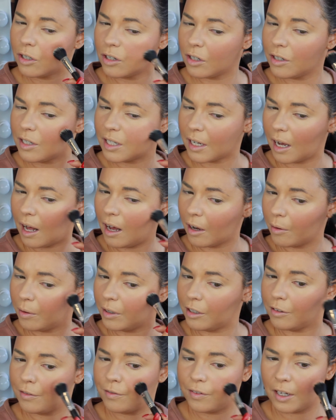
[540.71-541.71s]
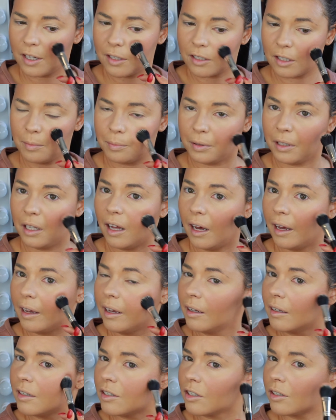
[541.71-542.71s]
too dark when you first apply
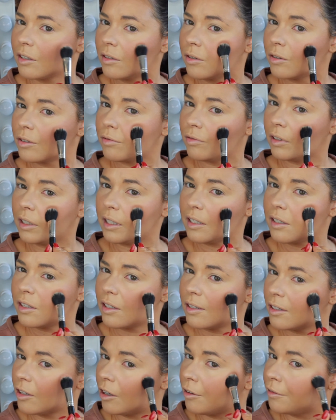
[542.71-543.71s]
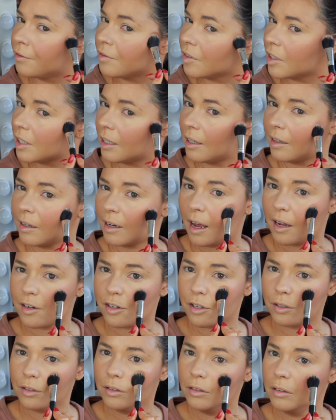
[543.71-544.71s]
it. It just looks really soft and
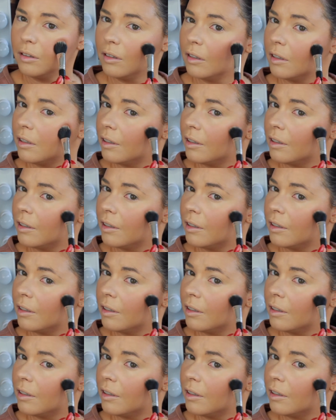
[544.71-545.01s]
natural.